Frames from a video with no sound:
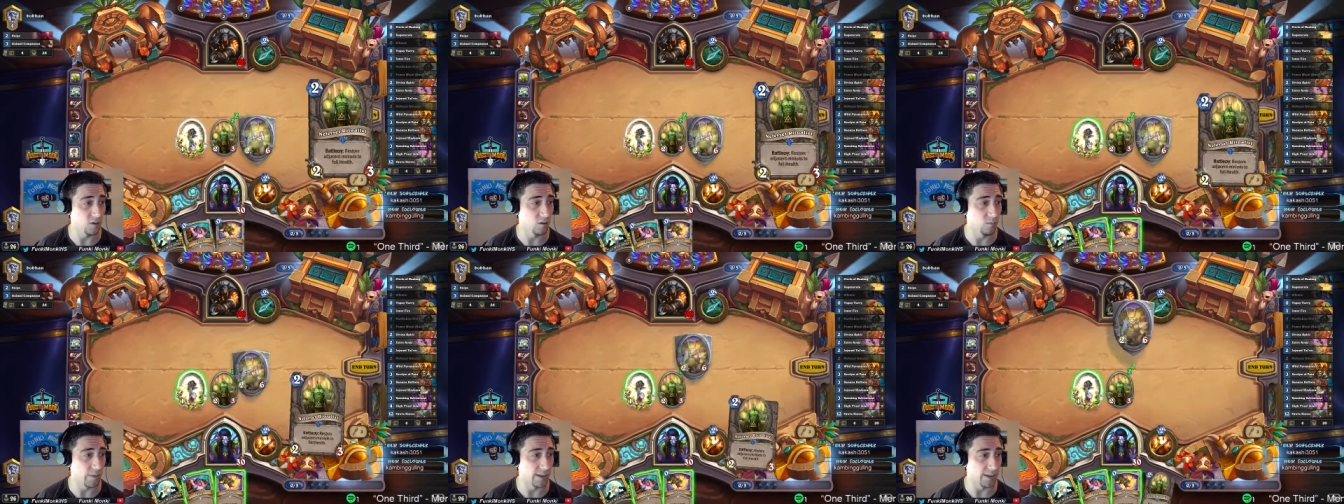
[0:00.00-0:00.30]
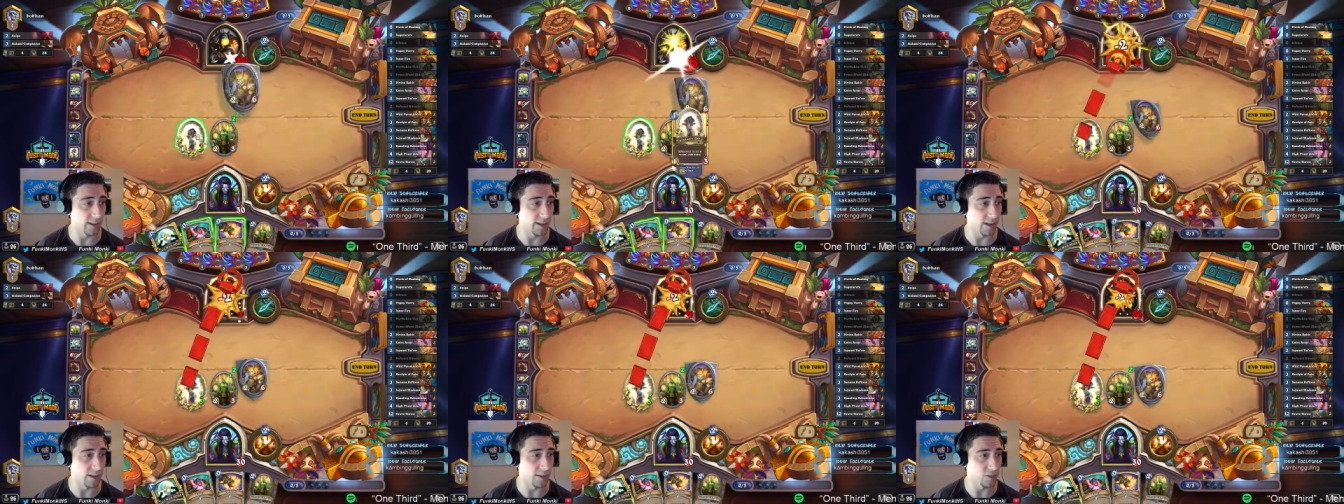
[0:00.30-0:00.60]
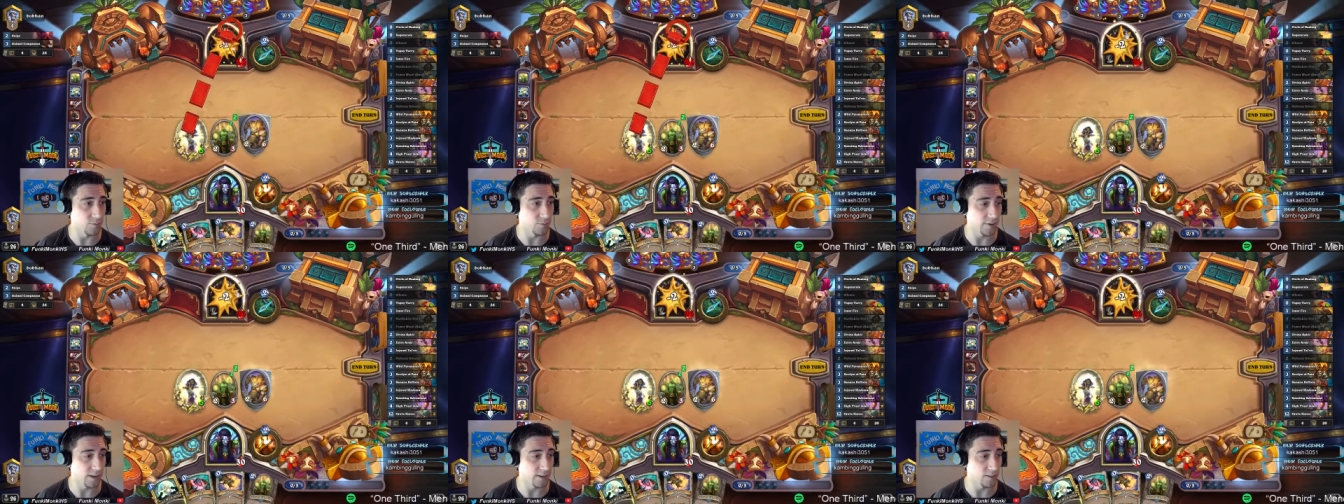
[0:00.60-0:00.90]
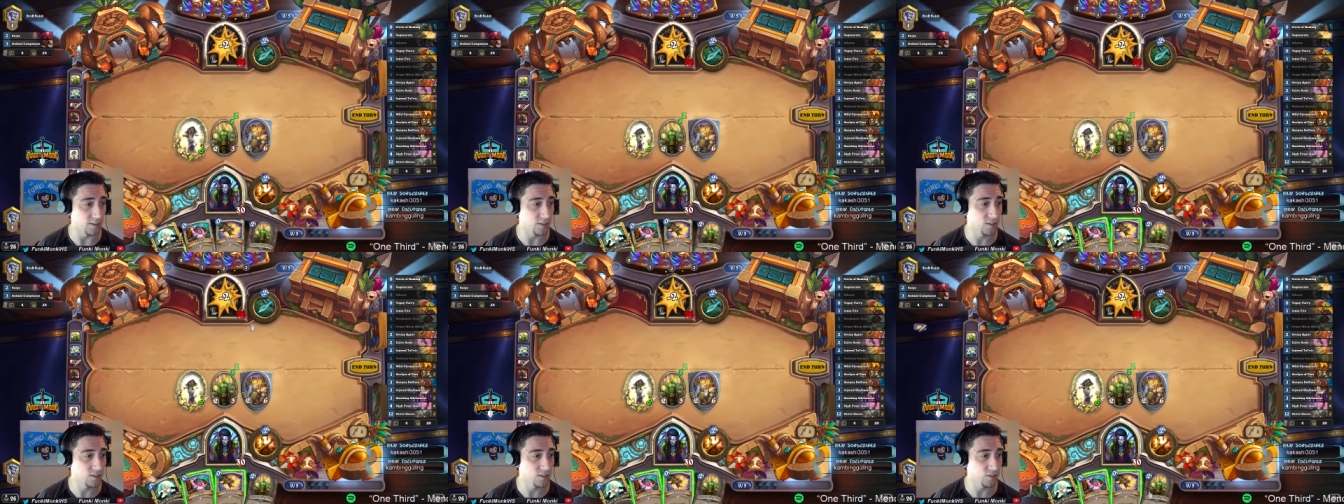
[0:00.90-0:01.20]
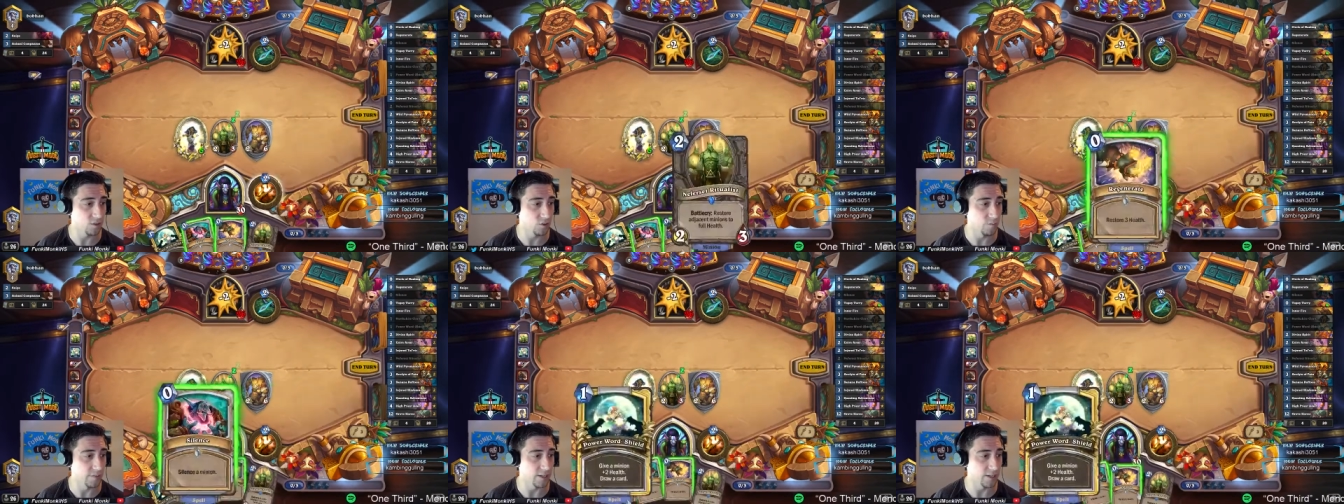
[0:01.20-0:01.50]
oh my gosh, we got
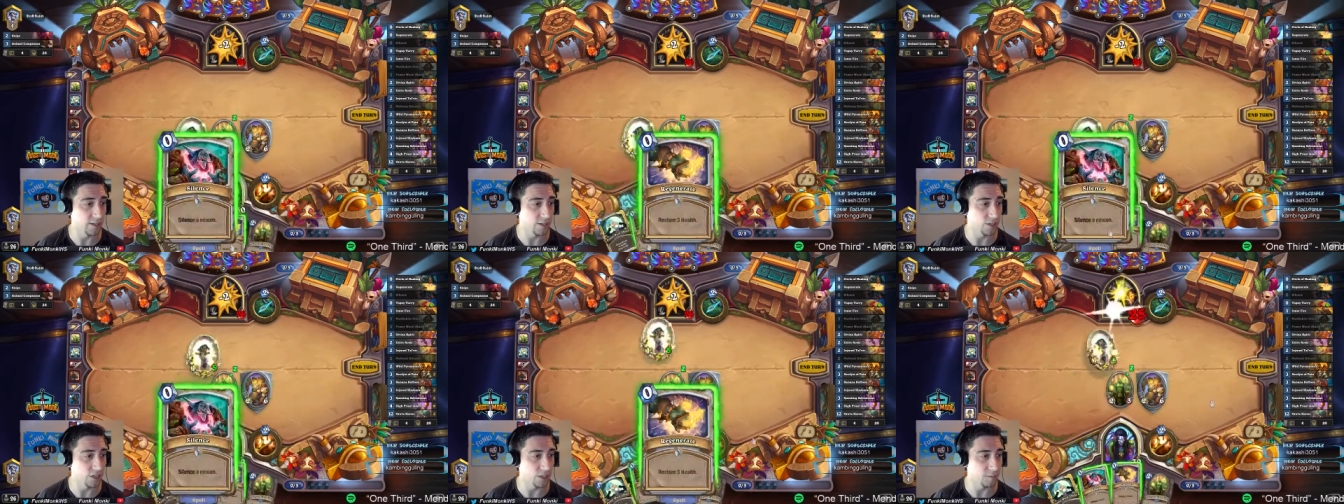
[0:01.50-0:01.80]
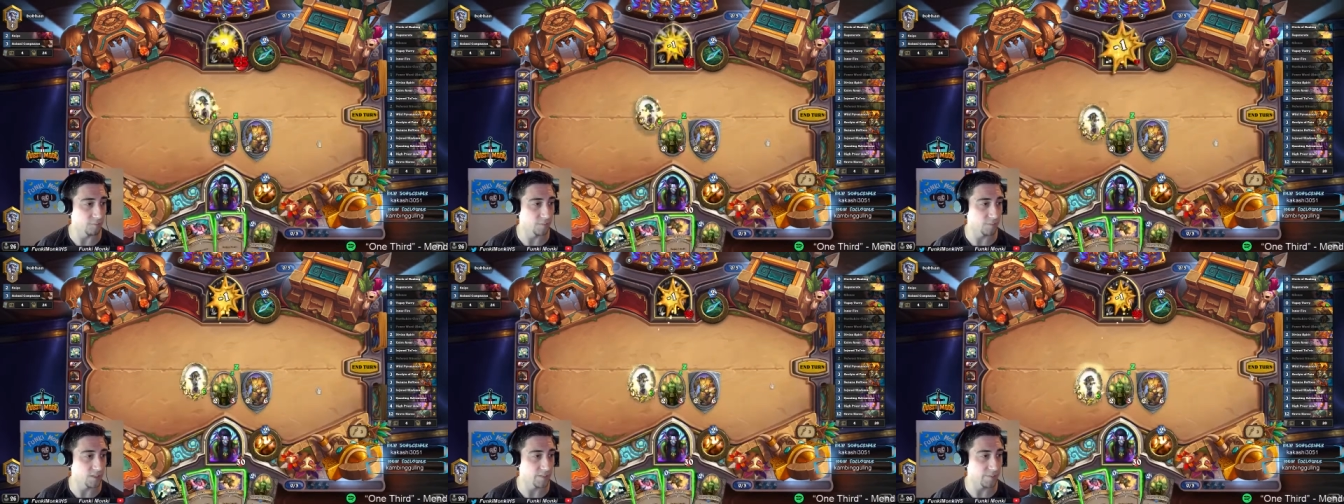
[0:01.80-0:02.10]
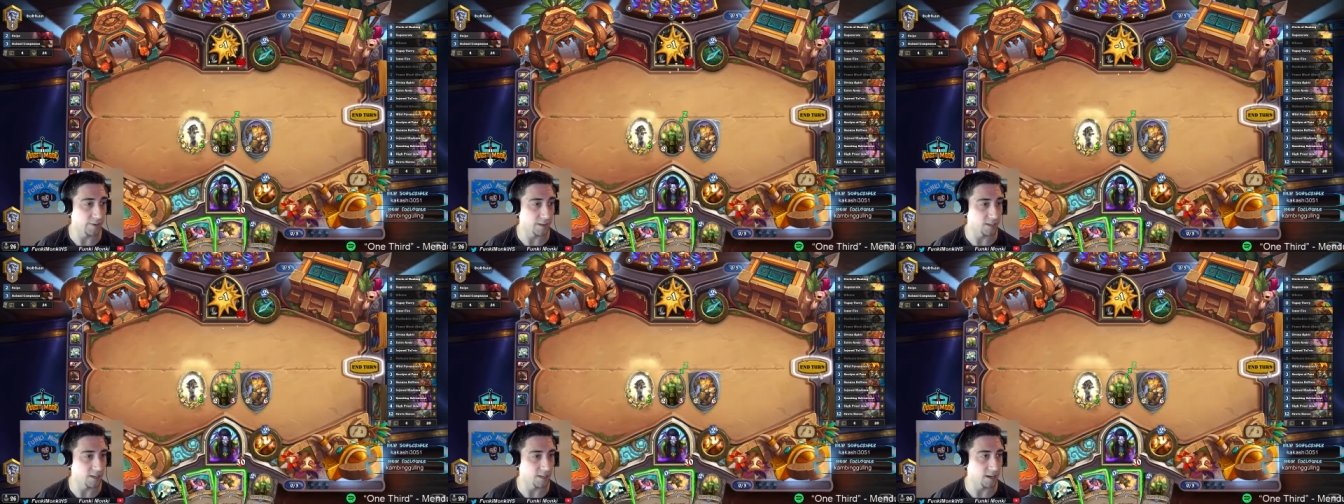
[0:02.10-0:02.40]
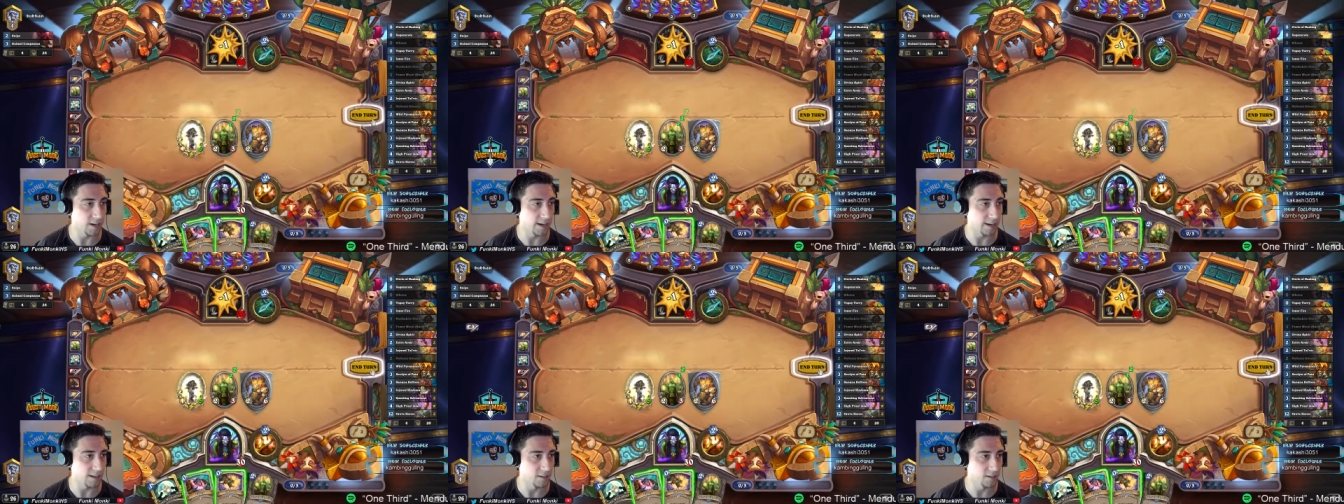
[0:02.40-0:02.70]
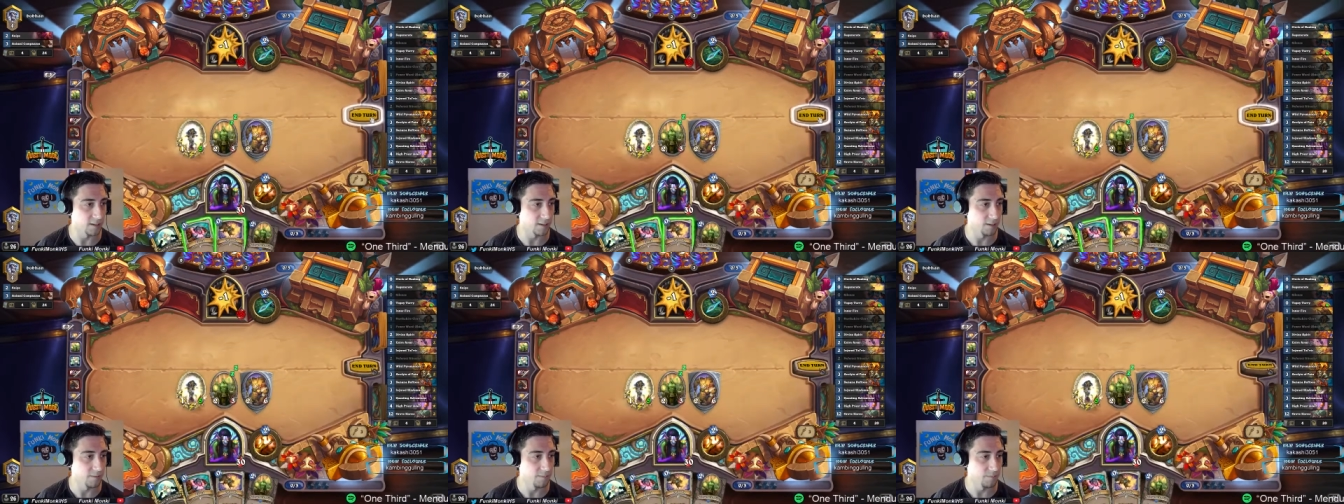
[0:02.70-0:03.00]
so many cheap spells in our hand.